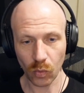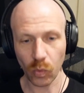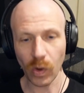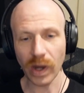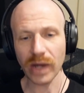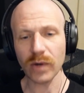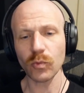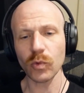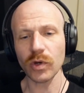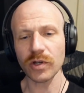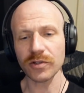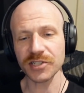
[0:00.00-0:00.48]

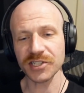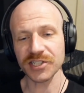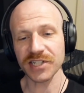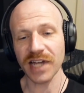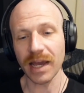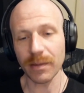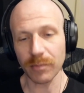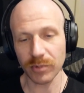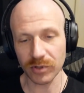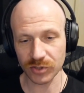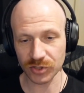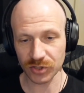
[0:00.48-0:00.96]
when will
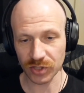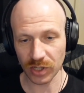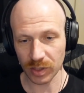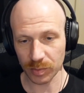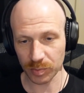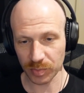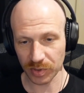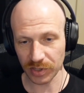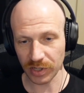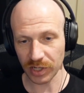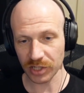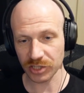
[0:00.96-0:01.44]

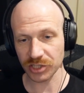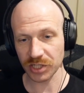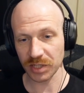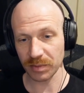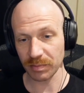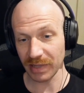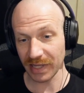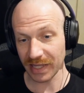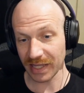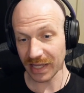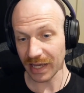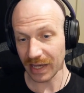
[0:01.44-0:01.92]
Cybertruck
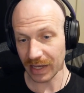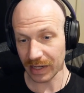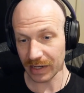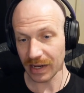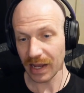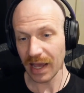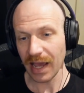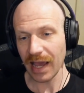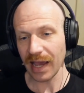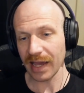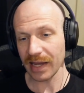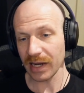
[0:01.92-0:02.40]
production
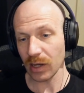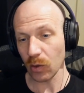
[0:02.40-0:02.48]
begin